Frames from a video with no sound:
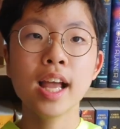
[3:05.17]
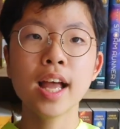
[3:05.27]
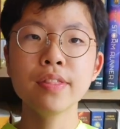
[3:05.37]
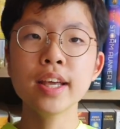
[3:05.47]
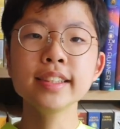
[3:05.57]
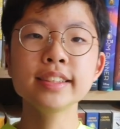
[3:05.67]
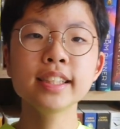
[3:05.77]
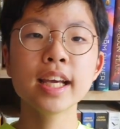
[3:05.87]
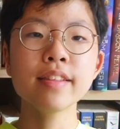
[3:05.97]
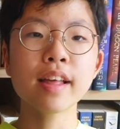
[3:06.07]
And they
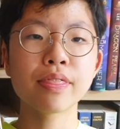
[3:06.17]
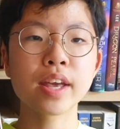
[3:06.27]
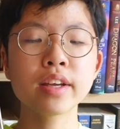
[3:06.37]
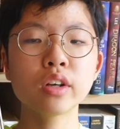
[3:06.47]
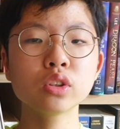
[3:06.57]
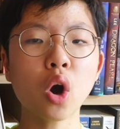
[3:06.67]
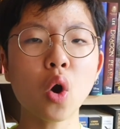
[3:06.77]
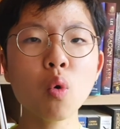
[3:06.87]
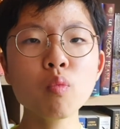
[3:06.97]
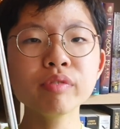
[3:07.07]
say that they are the
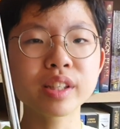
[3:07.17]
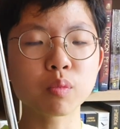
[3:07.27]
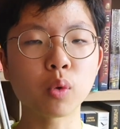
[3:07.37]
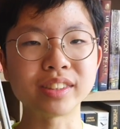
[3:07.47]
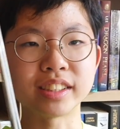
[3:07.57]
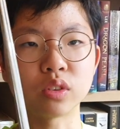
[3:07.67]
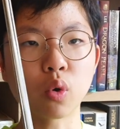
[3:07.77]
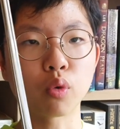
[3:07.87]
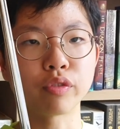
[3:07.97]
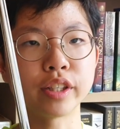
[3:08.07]
only ones in the
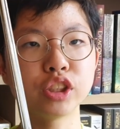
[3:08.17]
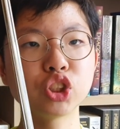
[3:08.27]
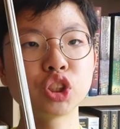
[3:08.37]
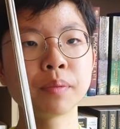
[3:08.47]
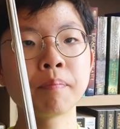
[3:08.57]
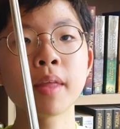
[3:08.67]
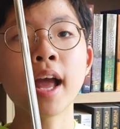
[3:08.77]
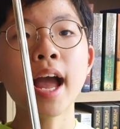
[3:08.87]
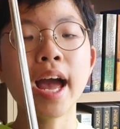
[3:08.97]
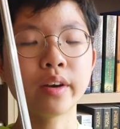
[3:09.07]
orphanage,
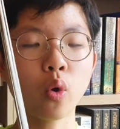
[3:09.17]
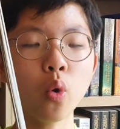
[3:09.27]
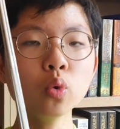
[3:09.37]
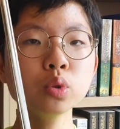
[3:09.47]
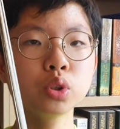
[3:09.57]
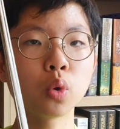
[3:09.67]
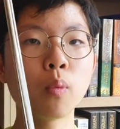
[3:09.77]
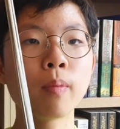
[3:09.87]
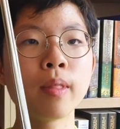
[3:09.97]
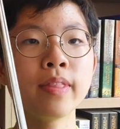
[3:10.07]
and
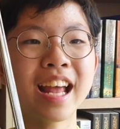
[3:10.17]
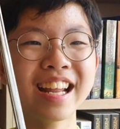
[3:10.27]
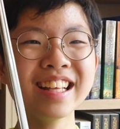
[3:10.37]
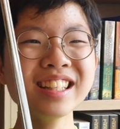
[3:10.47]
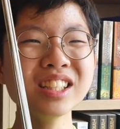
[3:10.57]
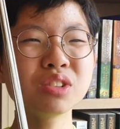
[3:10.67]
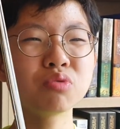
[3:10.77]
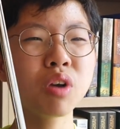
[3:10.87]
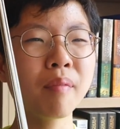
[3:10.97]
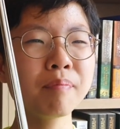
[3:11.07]
also that it is
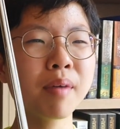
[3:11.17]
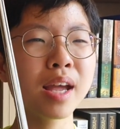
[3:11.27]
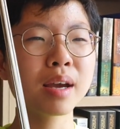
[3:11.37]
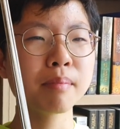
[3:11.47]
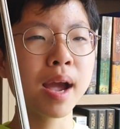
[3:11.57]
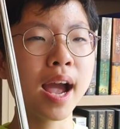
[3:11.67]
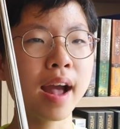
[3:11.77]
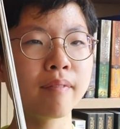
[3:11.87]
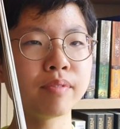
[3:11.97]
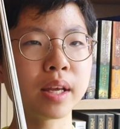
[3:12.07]
run by a
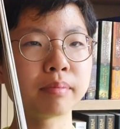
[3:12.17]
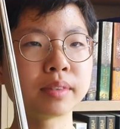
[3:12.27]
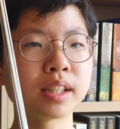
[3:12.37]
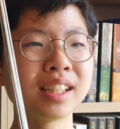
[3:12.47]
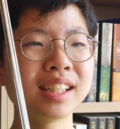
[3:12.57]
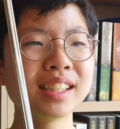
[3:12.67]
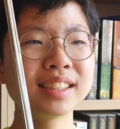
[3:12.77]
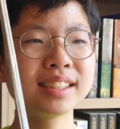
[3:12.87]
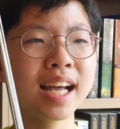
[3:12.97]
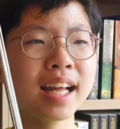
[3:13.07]
man named
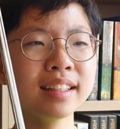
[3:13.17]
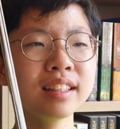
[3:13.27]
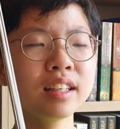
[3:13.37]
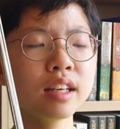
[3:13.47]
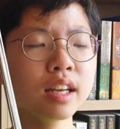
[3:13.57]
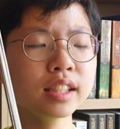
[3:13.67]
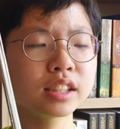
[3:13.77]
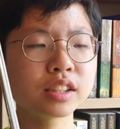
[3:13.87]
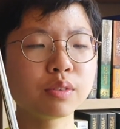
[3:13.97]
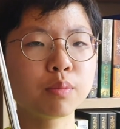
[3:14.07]

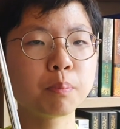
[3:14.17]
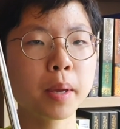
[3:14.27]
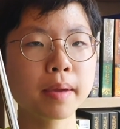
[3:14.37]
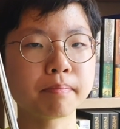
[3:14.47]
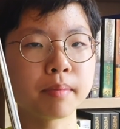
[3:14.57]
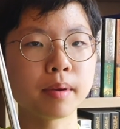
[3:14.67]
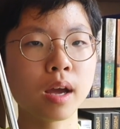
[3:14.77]
Stanislaus Pym.